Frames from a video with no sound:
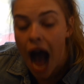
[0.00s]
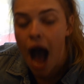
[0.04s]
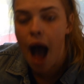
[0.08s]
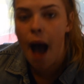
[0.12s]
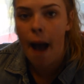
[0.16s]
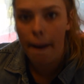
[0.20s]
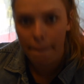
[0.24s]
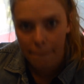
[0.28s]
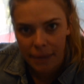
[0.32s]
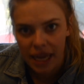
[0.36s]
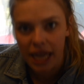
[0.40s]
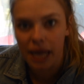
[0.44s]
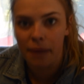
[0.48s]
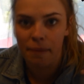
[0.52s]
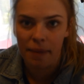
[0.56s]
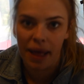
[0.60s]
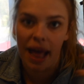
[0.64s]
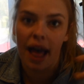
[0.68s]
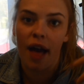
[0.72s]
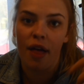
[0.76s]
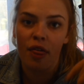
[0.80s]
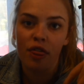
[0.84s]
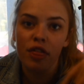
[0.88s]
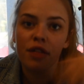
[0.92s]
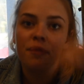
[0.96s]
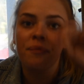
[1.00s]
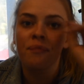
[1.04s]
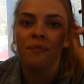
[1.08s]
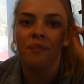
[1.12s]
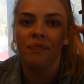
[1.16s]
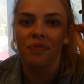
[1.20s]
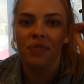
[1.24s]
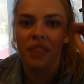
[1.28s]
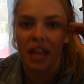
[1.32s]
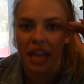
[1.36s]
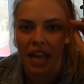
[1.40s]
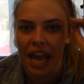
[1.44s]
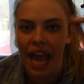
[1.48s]
a big mouth,
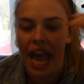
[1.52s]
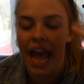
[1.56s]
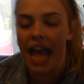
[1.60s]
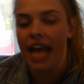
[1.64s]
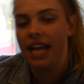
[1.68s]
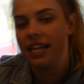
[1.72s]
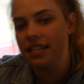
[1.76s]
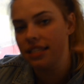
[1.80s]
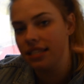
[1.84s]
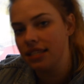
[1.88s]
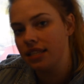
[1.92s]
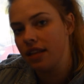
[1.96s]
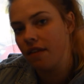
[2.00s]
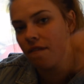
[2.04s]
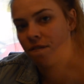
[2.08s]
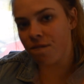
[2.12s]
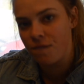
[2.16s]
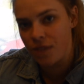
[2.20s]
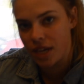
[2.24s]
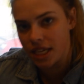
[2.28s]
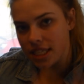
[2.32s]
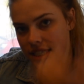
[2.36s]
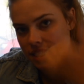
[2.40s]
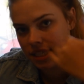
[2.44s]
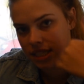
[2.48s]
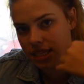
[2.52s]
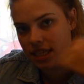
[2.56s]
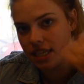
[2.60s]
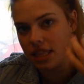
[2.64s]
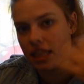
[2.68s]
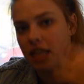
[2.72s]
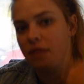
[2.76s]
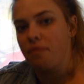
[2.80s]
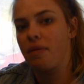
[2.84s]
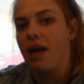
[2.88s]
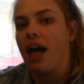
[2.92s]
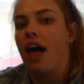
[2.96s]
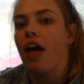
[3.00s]
like hence the fist in
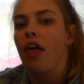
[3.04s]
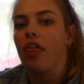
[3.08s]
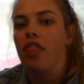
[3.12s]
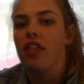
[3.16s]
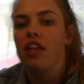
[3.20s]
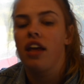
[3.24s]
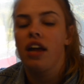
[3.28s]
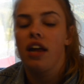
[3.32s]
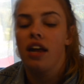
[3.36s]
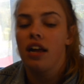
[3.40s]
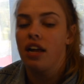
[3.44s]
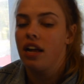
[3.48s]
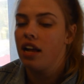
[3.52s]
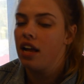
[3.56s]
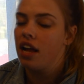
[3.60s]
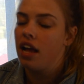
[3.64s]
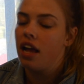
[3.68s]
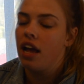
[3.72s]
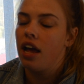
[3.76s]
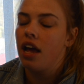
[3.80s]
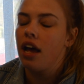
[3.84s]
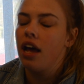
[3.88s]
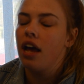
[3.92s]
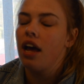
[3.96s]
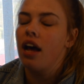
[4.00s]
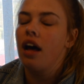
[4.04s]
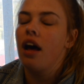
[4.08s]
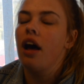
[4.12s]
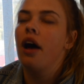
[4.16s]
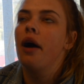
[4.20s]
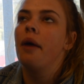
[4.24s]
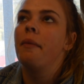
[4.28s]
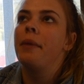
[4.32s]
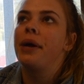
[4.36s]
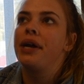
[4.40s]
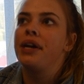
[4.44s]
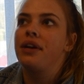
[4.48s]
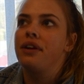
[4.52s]
the mouth. Oh
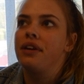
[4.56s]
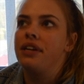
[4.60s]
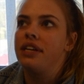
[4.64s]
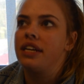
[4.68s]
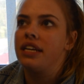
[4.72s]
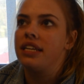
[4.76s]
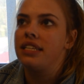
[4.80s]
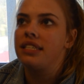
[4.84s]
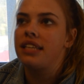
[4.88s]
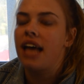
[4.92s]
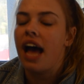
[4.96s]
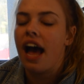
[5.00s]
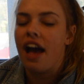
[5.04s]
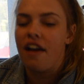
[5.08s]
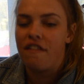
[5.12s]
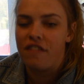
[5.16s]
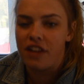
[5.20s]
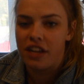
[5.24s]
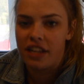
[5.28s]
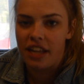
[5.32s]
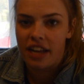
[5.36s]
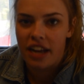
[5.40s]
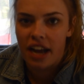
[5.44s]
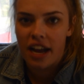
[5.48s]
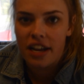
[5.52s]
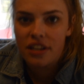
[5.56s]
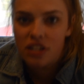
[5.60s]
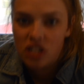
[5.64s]
my goodness, I feel like I